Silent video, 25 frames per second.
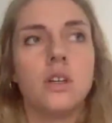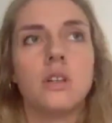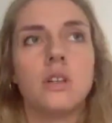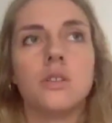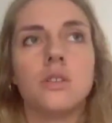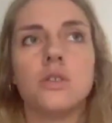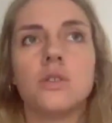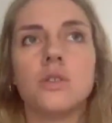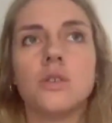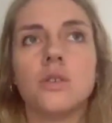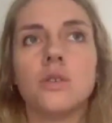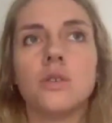
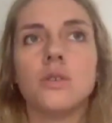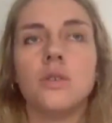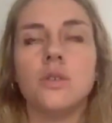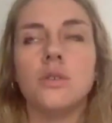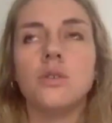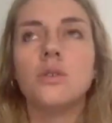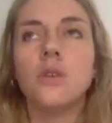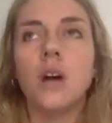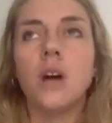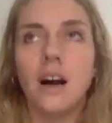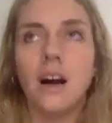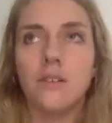So
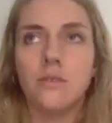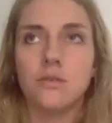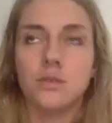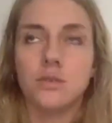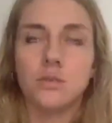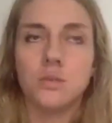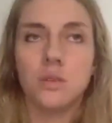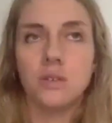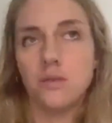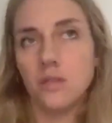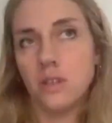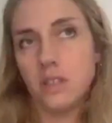you have to
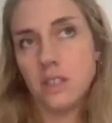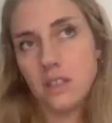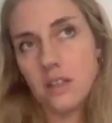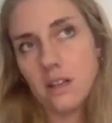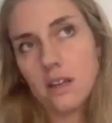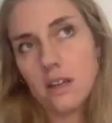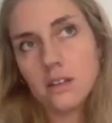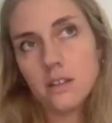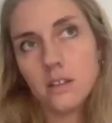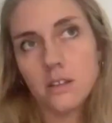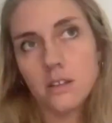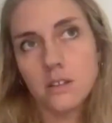be very
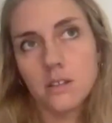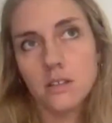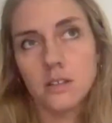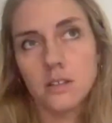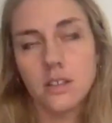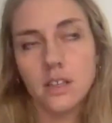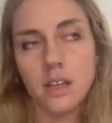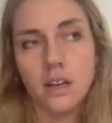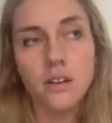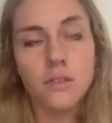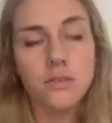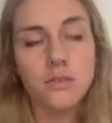care
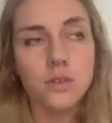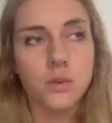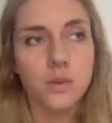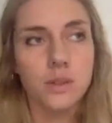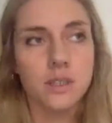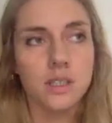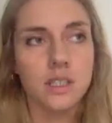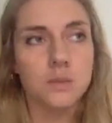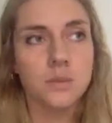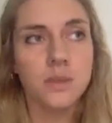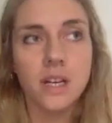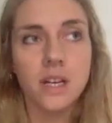careful with
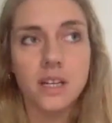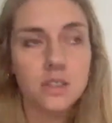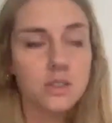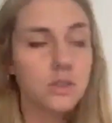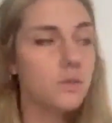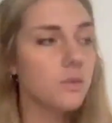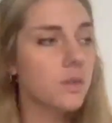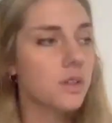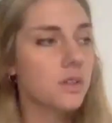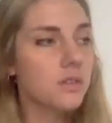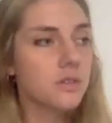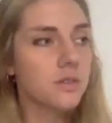this. But I
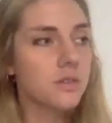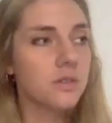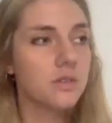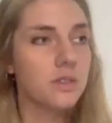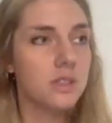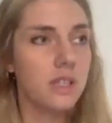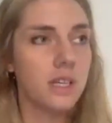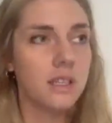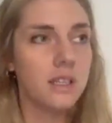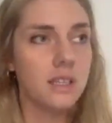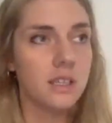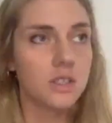don't want to
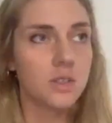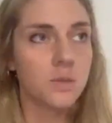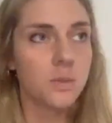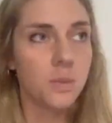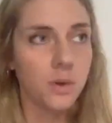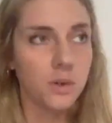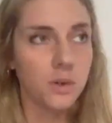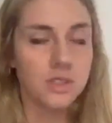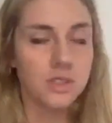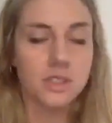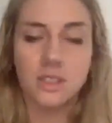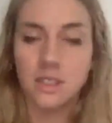say that
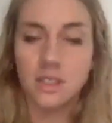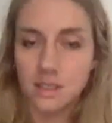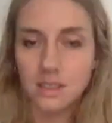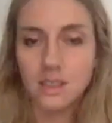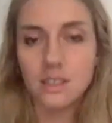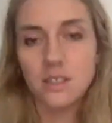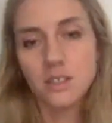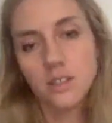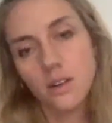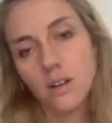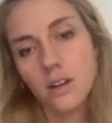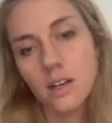sports
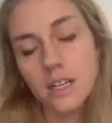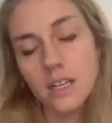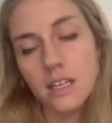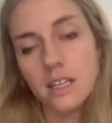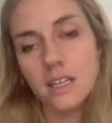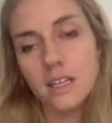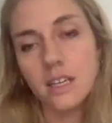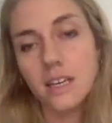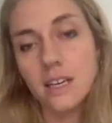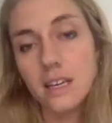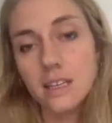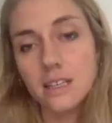
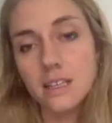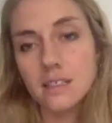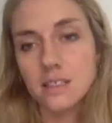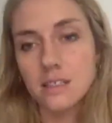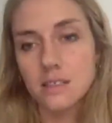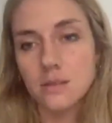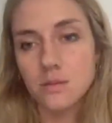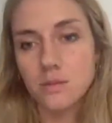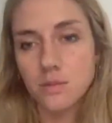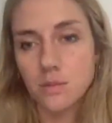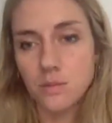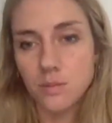necessarily
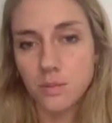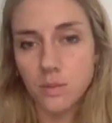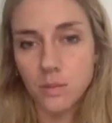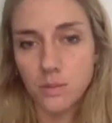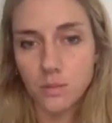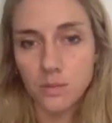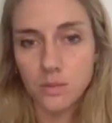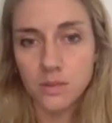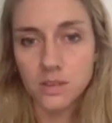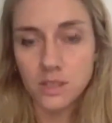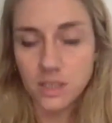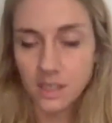is
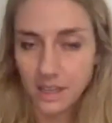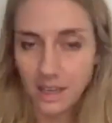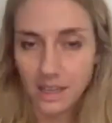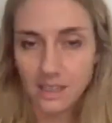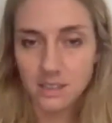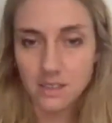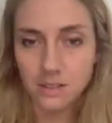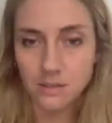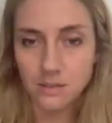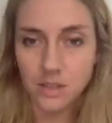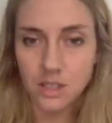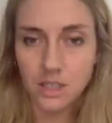
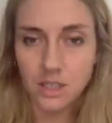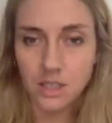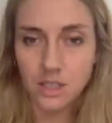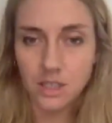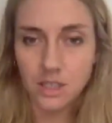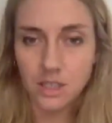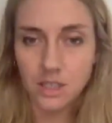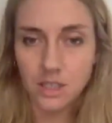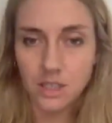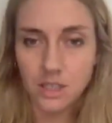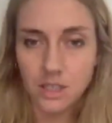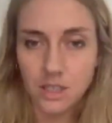negative in this
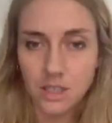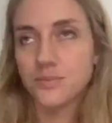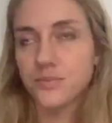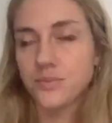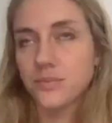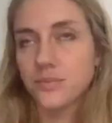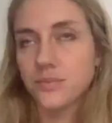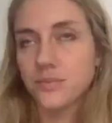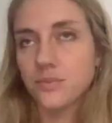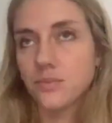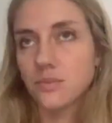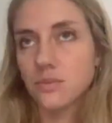sense.
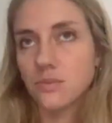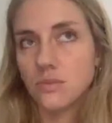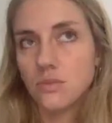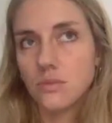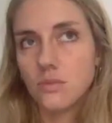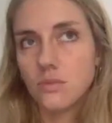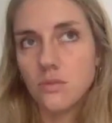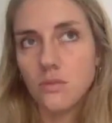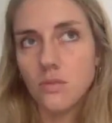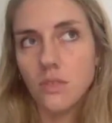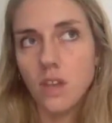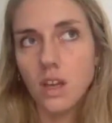
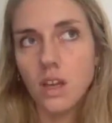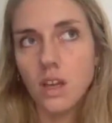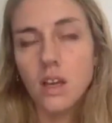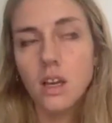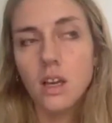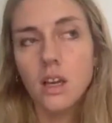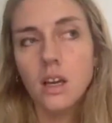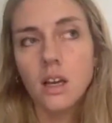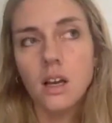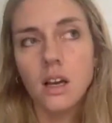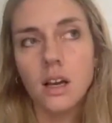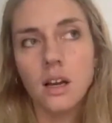
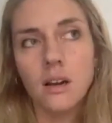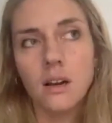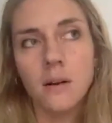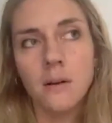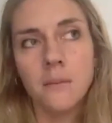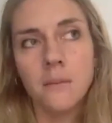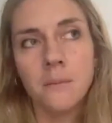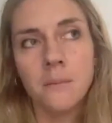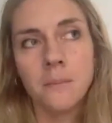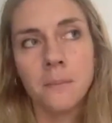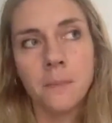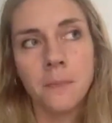
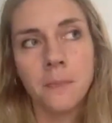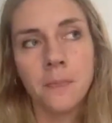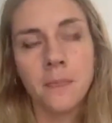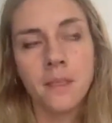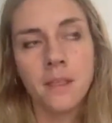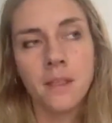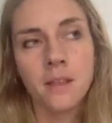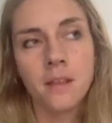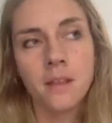Um,